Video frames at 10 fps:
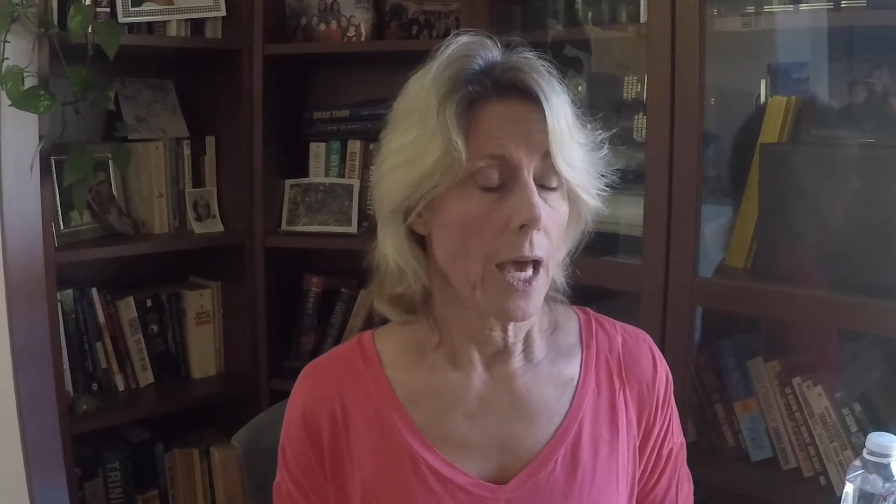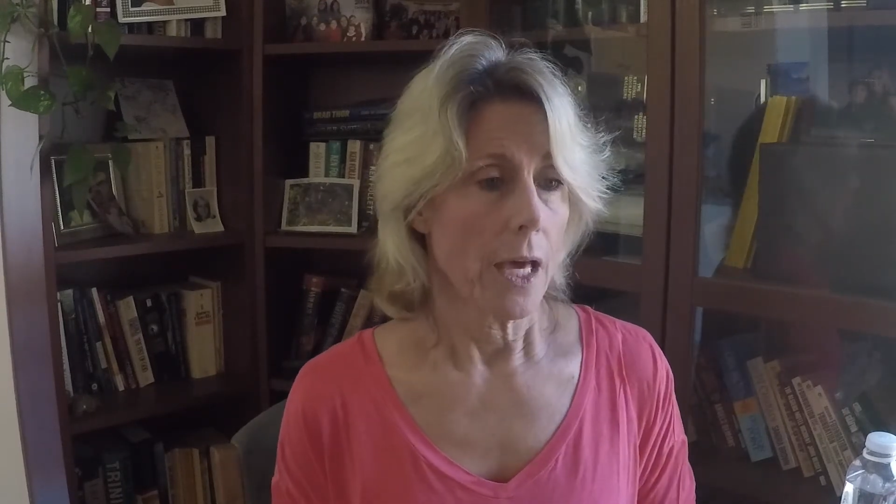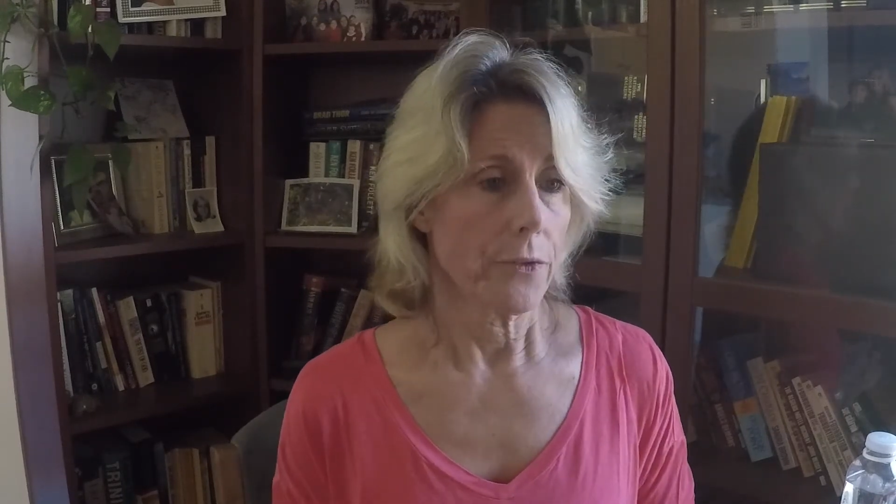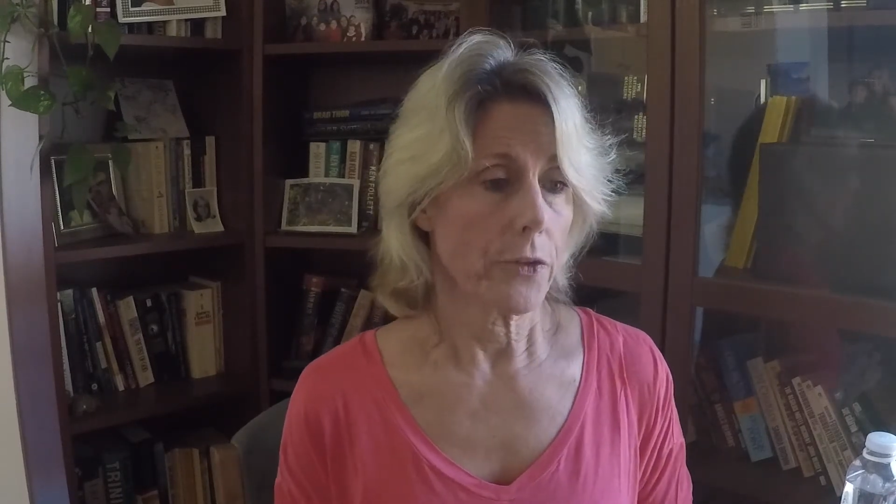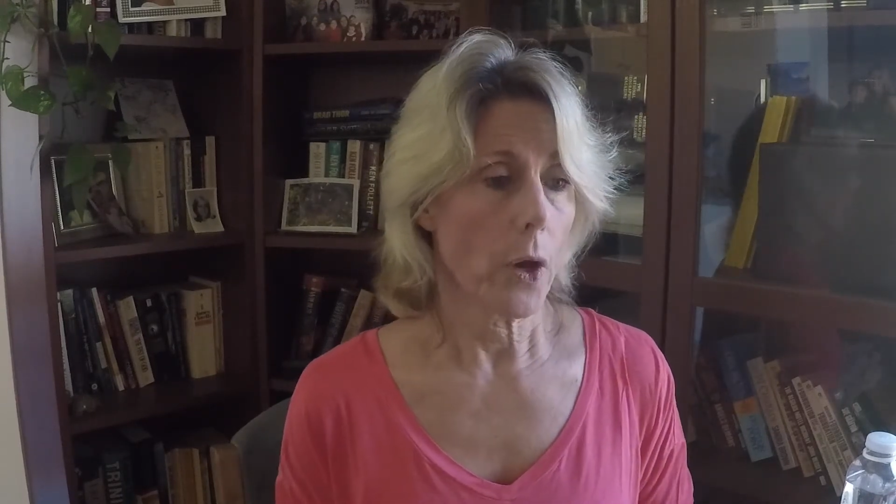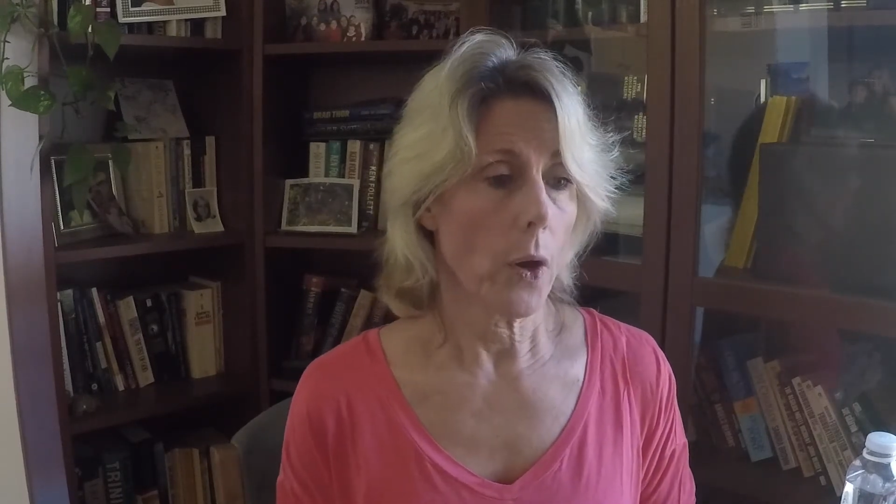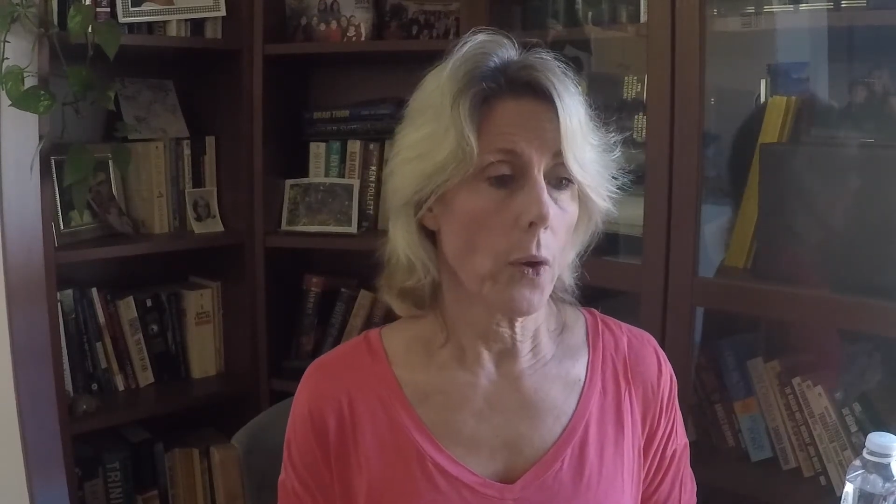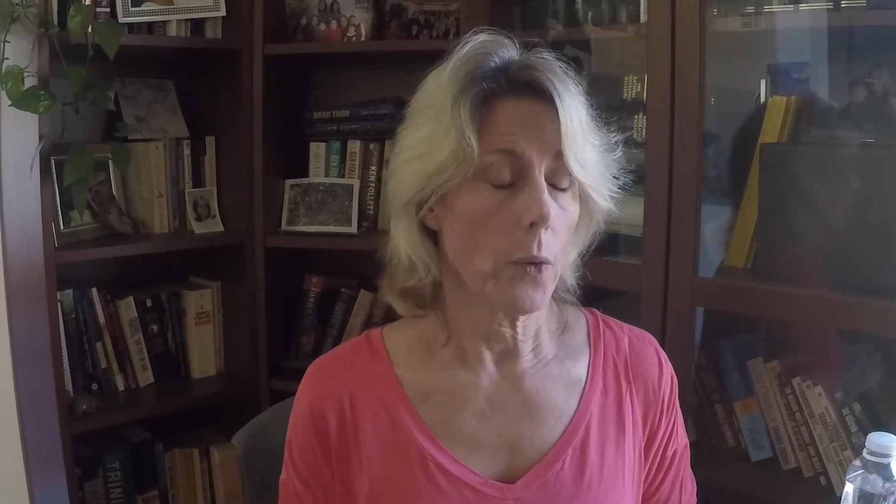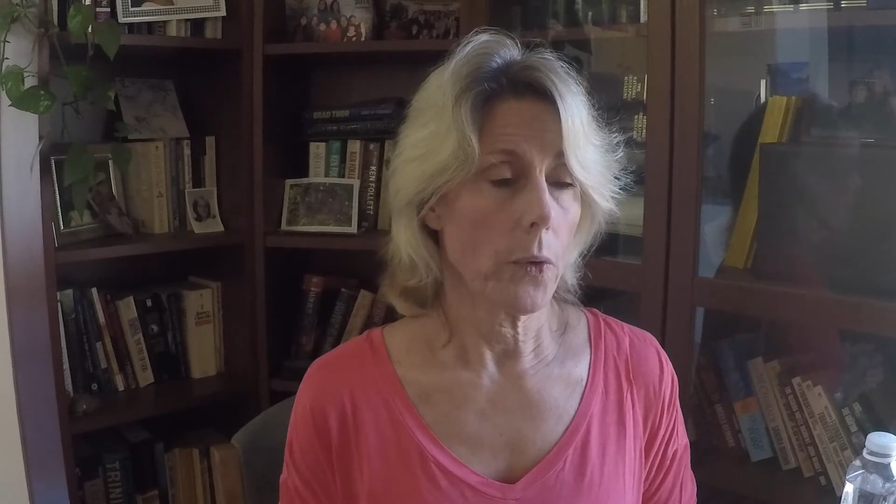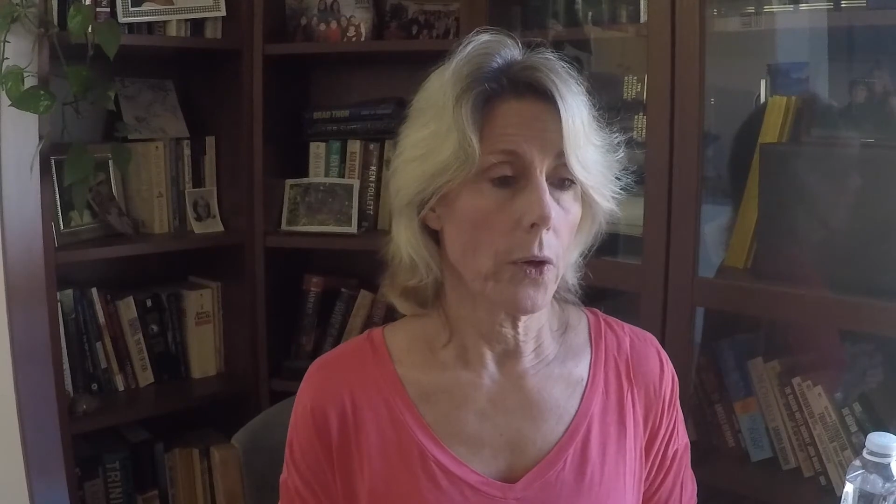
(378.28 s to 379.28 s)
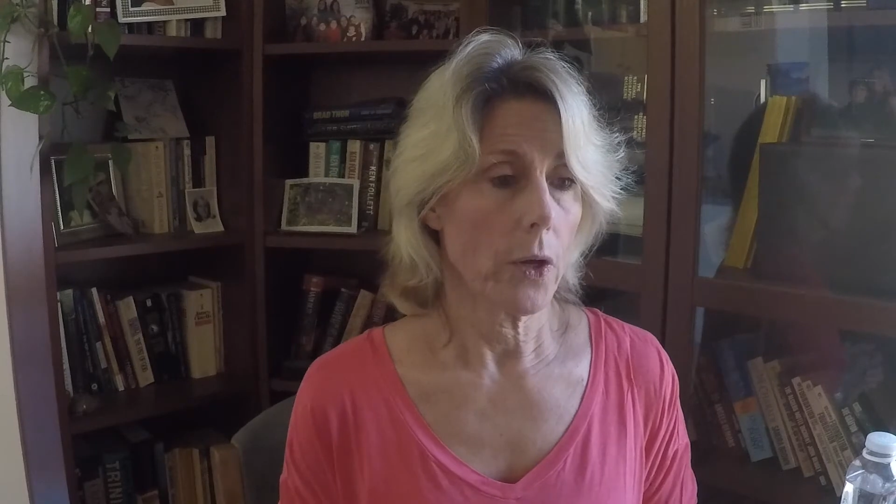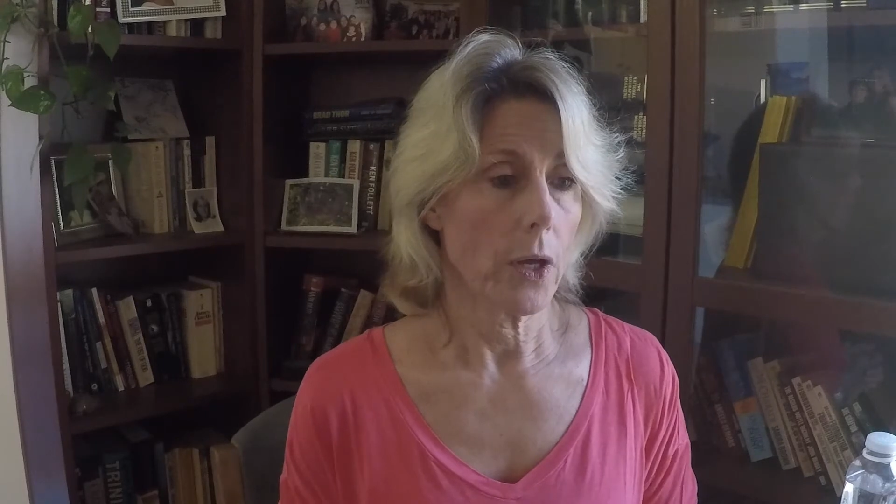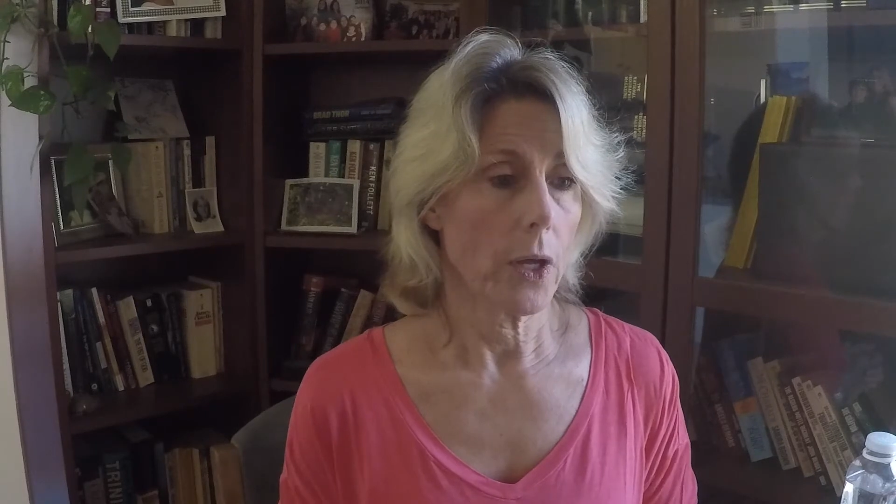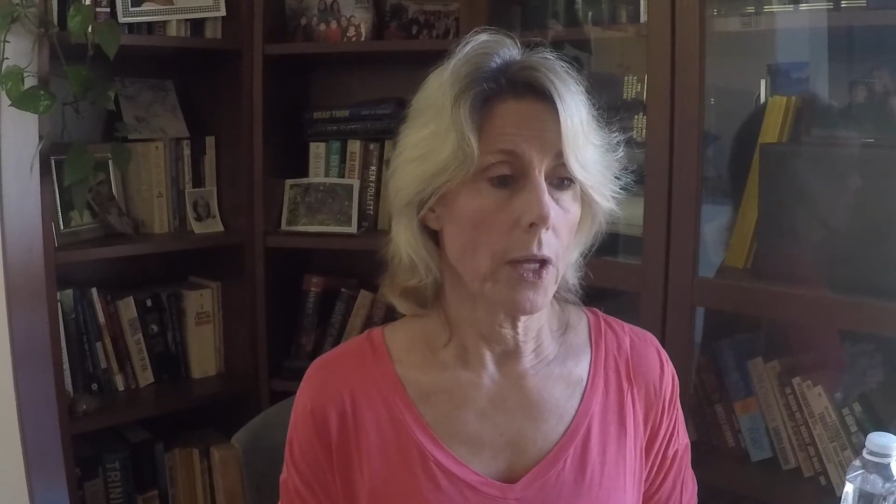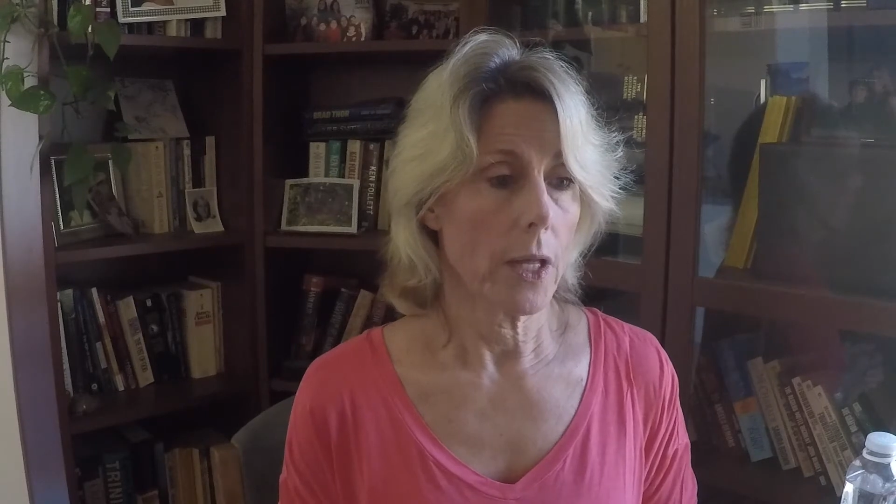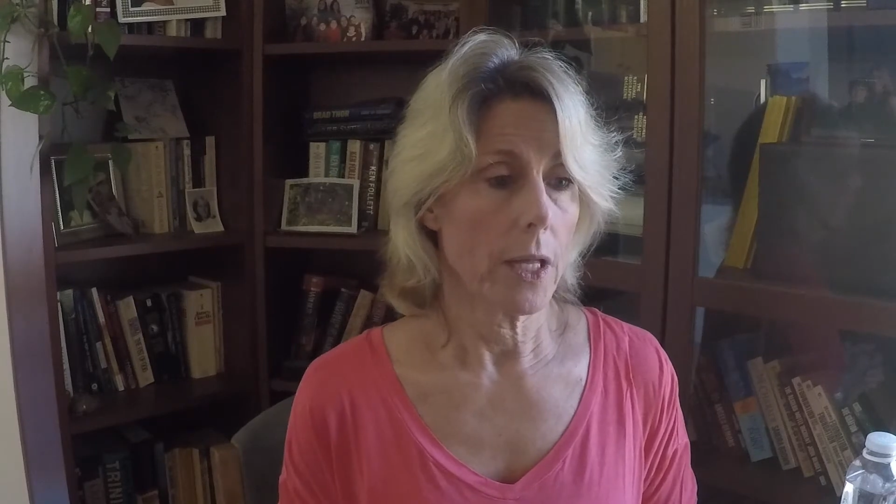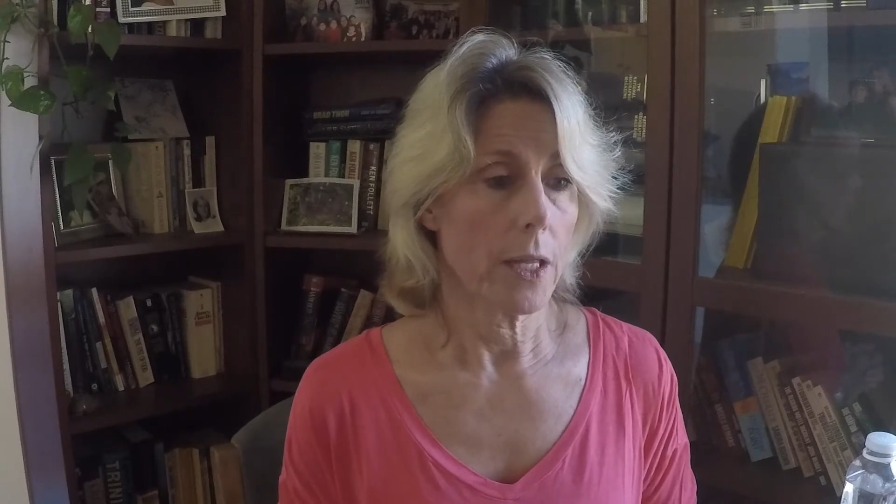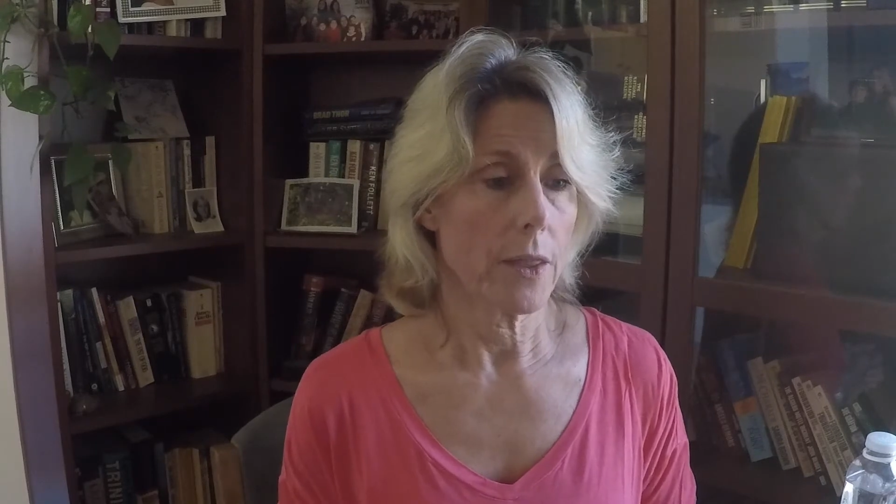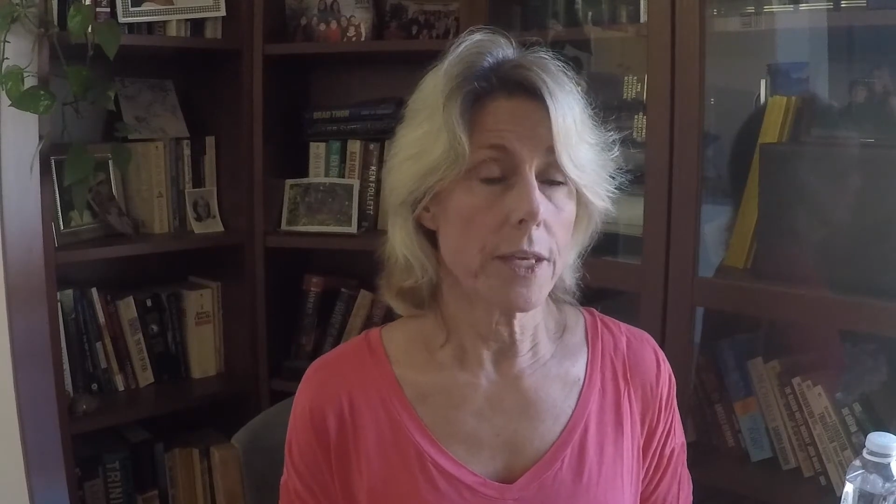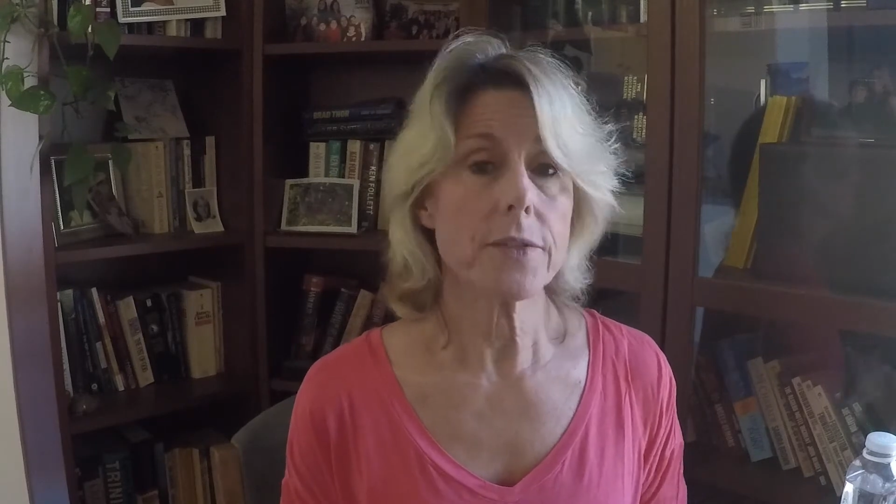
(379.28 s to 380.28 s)
So
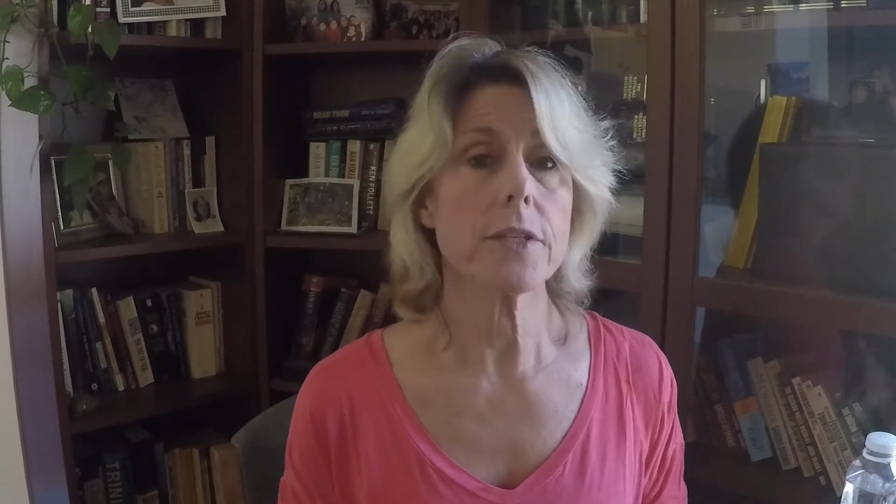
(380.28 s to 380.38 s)
this